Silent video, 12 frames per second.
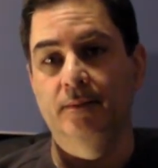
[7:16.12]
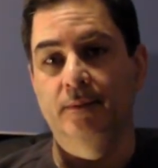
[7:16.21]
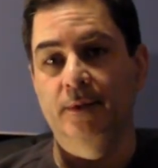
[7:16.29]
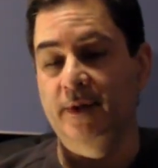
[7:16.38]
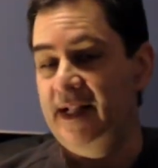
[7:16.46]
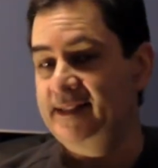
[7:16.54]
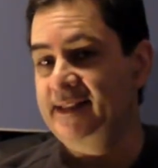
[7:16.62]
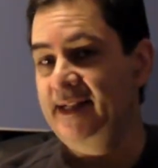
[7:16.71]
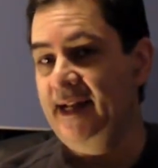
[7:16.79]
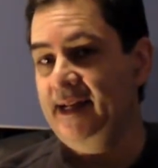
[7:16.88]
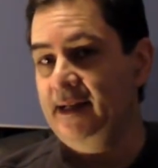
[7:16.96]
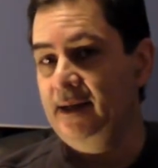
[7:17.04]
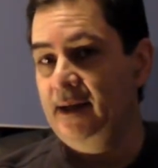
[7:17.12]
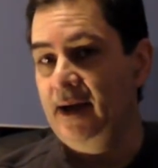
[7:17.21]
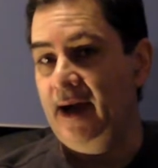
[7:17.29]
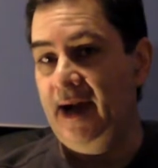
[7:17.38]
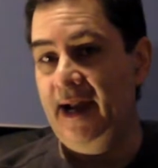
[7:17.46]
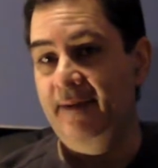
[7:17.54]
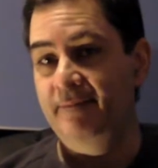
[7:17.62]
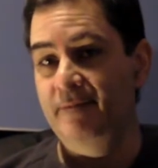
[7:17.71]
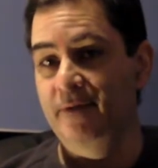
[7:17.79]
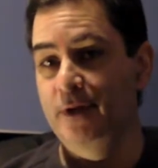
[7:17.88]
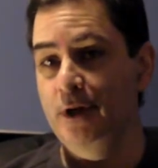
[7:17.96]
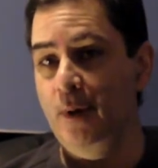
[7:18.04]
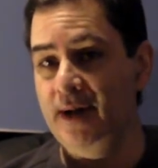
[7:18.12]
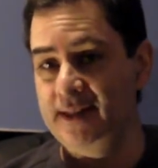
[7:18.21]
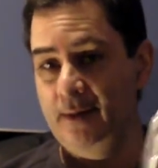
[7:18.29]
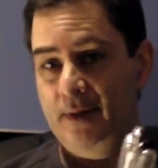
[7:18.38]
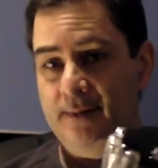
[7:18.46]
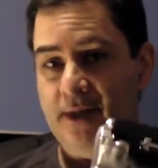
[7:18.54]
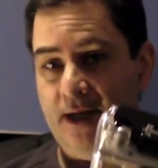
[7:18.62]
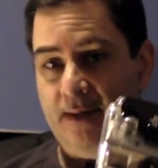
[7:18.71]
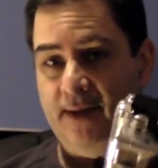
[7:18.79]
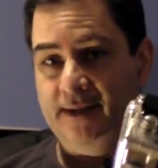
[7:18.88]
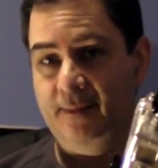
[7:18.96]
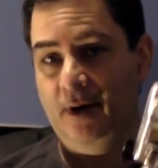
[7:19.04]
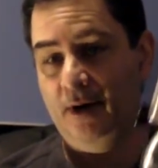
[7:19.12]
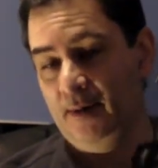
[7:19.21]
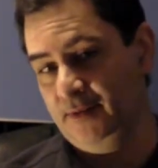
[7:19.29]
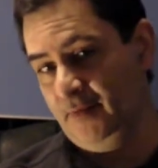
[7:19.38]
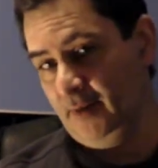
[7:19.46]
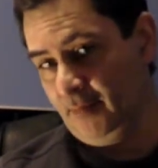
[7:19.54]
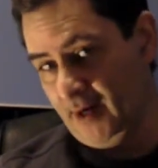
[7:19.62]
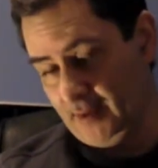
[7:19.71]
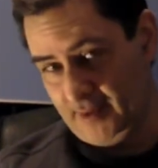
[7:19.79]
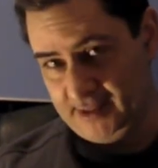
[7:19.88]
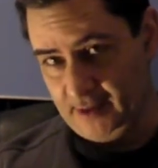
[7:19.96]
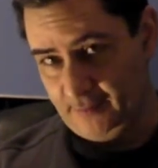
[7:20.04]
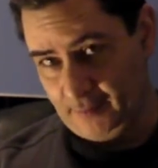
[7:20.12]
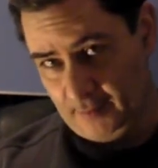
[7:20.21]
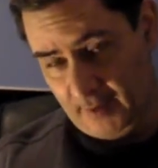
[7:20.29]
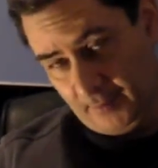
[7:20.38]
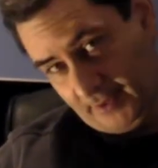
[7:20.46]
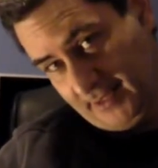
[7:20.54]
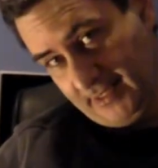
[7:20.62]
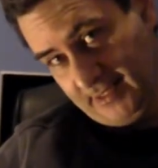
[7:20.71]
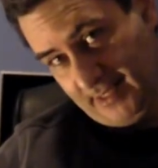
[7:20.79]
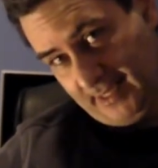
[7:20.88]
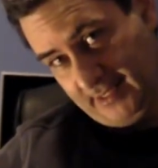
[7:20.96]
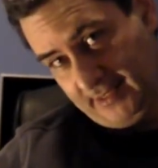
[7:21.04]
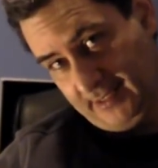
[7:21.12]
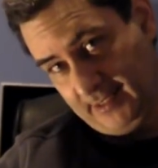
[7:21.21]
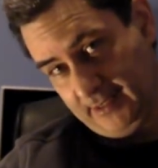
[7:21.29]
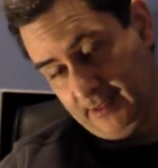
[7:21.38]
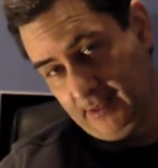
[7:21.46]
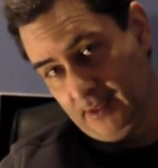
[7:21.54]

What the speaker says: So that's today. I have no idea what I'm talking about tomorrow. I was very proud of myself for remembering this and the